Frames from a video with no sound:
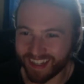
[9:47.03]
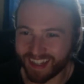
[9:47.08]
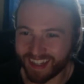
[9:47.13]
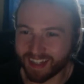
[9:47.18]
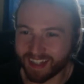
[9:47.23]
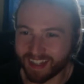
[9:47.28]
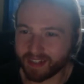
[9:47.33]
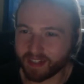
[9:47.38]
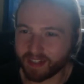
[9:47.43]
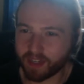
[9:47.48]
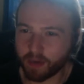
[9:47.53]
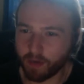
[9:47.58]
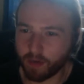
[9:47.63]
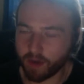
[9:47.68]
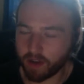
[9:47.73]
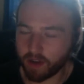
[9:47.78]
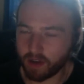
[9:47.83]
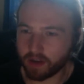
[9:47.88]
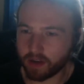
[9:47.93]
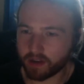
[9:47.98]
So
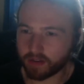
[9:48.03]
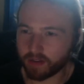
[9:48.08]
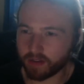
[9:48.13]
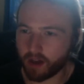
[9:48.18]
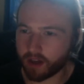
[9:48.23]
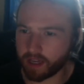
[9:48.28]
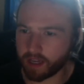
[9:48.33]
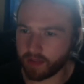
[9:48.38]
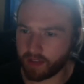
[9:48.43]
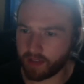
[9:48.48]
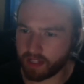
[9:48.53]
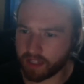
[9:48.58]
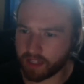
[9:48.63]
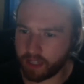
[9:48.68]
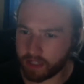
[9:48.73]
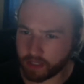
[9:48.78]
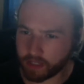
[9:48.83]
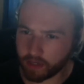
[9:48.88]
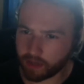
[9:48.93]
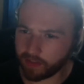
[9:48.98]
I give it
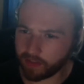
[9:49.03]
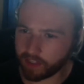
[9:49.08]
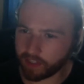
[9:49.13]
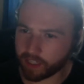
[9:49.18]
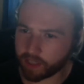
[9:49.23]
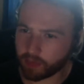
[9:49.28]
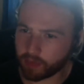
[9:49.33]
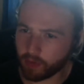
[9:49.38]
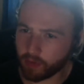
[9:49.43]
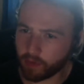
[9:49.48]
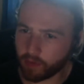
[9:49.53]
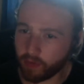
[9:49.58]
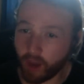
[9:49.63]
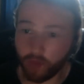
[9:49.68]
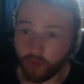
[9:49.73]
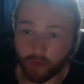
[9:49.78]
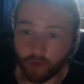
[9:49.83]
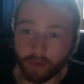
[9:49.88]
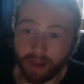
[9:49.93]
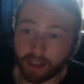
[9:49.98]
6, you give it 6.5.
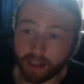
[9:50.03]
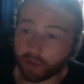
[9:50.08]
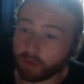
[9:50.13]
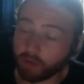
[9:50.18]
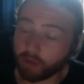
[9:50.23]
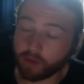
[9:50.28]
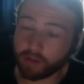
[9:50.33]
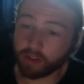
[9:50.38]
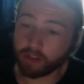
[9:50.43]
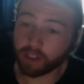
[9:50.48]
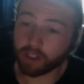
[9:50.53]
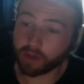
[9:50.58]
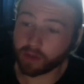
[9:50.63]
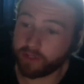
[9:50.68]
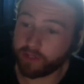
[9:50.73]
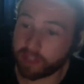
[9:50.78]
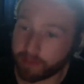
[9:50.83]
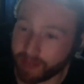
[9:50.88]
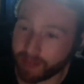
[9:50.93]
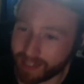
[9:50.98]
We may as well move on to
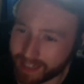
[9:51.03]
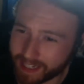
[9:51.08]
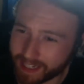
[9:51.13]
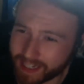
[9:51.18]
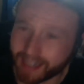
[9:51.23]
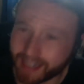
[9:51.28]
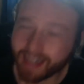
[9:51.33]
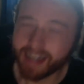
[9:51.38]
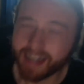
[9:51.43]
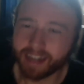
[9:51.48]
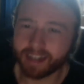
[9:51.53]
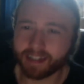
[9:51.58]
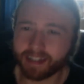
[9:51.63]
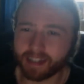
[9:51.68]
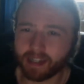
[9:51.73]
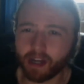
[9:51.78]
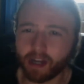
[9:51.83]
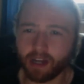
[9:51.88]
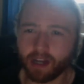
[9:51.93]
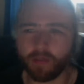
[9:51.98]
Invisibility. This is
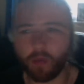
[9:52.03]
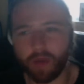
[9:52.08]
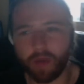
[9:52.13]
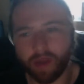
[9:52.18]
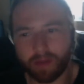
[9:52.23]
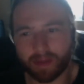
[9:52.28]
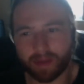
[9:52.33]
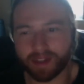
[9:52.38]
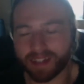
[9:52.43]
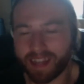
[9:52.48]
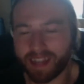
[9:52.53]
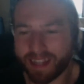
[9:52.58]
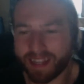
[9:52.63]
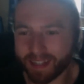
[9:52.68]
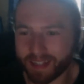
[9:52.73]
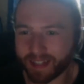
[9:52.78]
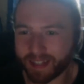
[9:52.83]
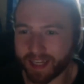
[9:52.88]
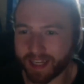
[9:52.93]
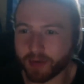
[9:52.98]
kind of a weird because it is a
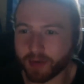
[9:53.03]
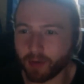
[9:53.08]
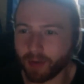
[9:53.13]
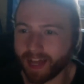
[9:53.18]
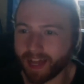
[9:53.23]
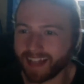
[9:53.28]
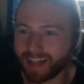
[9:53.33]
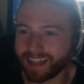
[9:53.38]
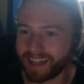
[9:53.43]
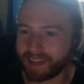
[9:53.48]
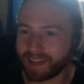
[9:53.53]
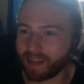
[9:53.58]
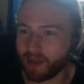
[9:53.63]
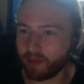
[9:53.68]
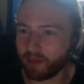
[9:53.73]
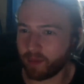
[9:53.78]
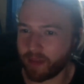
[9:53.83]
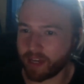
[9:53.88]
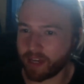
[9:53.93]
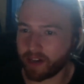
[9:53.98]
sequel edit,
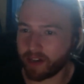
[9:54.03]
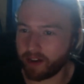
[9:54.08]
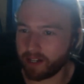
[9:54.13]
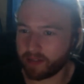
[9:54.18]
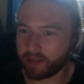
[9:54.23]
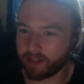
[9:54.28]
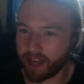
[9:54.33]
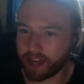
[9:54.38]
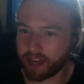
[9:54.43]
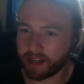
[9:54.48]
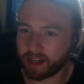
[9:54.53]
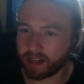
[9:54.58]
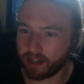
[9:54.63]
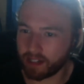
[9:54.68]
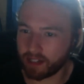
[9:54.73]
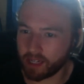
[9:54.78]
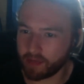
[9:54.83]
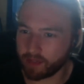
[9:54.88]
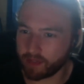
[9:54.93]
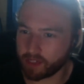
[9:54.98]
then we kind of can gloss
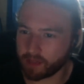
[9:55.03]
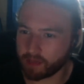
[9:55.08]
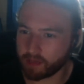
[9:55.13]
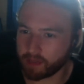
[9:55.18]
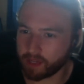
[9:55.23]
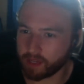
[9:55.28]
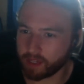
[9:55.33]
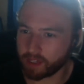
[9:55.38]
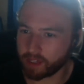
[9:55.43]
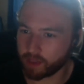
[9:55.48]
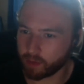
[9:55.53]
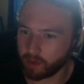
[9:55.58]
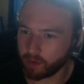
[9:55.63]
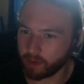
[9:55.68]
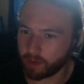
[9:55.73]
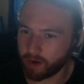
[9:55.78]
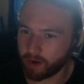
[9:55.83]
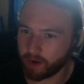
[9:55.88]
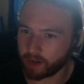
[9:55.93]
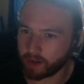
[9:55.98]
over some things,
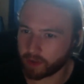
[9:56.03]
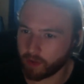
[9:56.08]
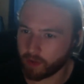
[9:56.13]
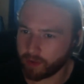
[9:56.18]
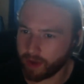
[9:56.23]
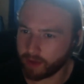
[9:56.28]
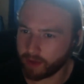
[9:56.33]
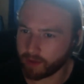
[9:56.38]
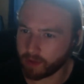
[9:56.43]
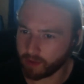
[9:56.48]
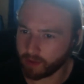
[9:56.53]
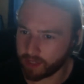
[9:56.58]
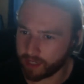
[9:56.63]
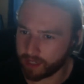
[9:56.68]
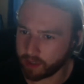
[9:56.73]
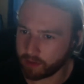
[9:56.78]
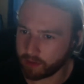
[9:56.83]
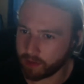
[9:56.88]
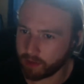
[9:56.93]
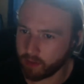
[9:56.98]
whereas we may have talked a
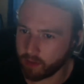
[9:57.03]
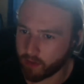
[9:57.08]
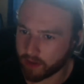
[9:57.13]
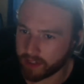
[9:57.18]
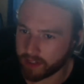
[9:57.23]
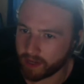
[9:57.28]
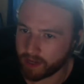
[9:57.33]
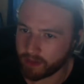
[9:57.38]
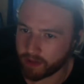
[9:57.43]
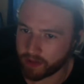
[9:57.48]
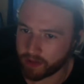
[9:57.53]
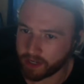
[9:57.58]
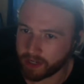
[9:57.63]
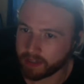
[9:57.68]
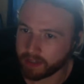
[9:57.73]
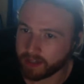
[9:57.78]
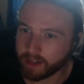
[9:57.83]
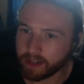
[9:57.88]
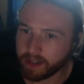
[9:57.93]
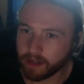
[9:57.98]
little bit more in depth on it
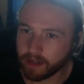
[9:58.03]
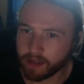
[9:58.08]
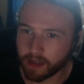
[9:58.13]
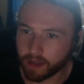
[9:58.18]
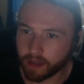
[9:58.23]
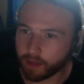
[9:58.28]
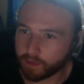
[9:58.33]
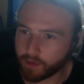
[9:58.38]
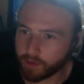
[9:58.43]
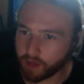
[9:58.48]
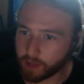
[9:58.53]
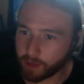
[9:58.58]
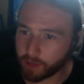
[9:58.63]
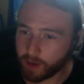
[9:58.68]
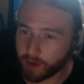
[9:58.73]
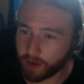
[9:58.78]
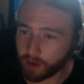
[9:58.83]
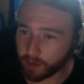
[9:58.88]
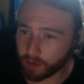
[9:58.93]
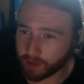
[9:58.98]
in the first
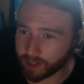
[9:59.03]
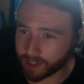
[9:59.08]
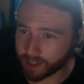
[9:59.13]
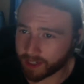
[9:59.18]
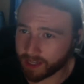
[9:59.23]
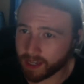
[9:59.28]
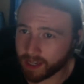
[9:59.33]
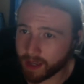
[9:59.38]
part that we did.